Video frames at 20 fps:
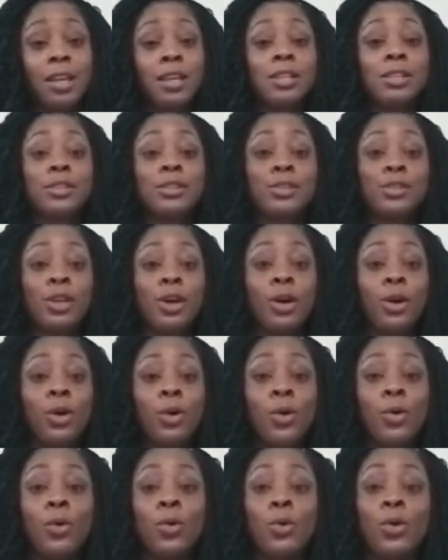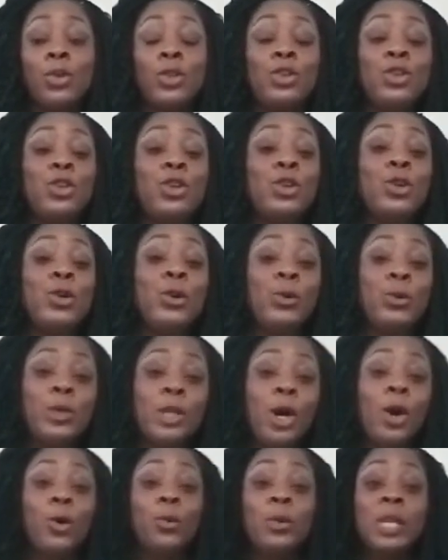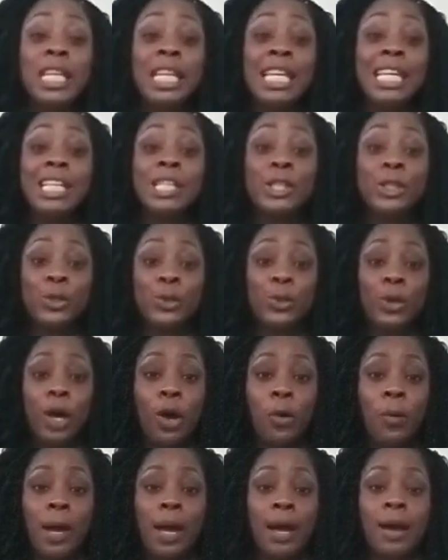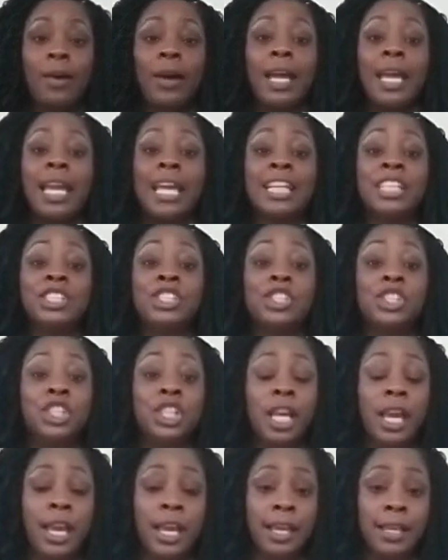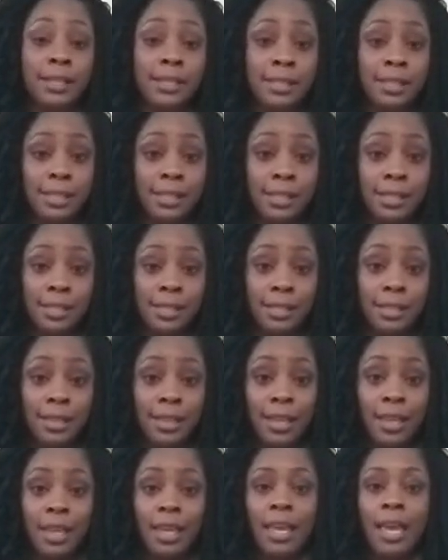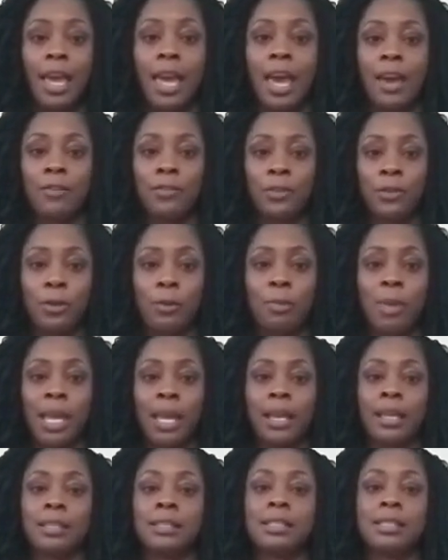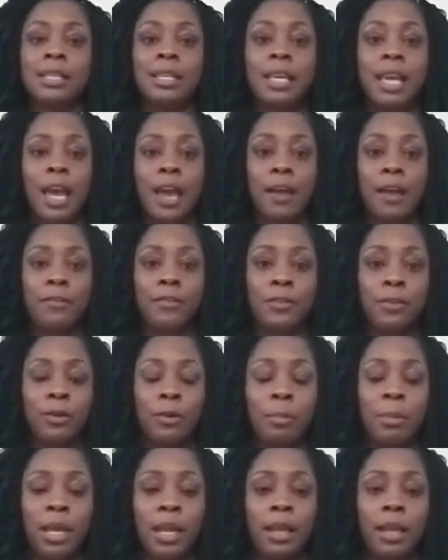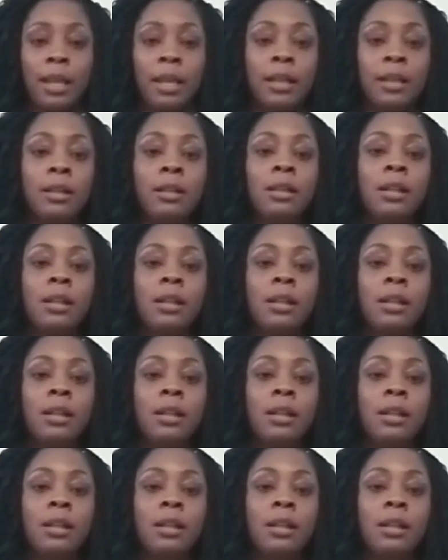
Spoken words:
So you don't need to go out and chase after a man, seek after a man.